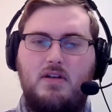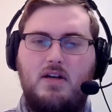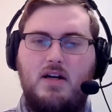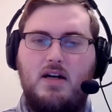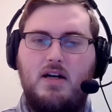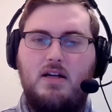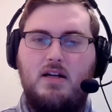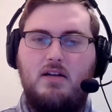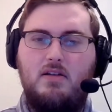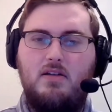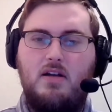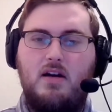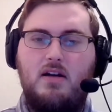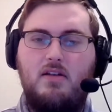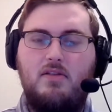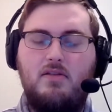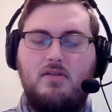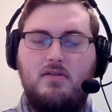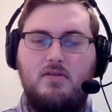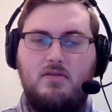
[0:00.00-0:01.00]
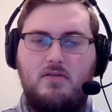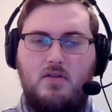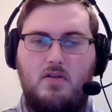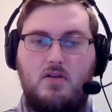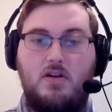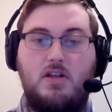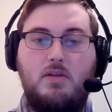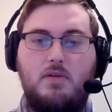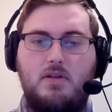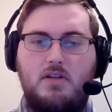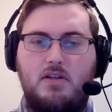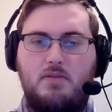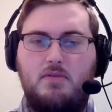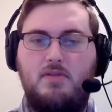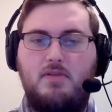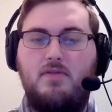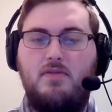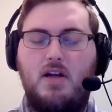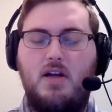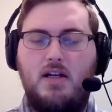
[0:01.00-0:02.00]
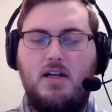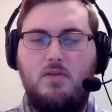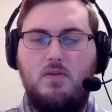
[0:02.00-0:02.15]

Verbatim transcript: and a lot of the argument that's been flying